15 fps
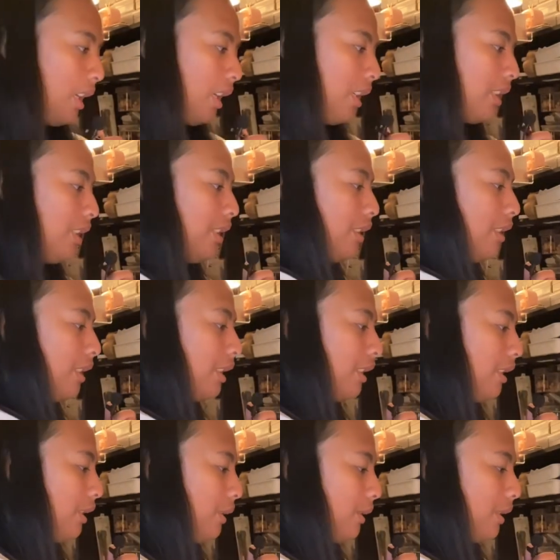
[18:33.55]
And here's
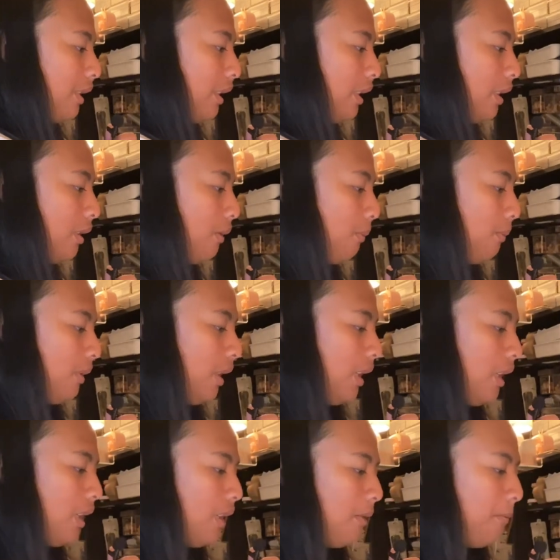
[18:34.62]
the look like of the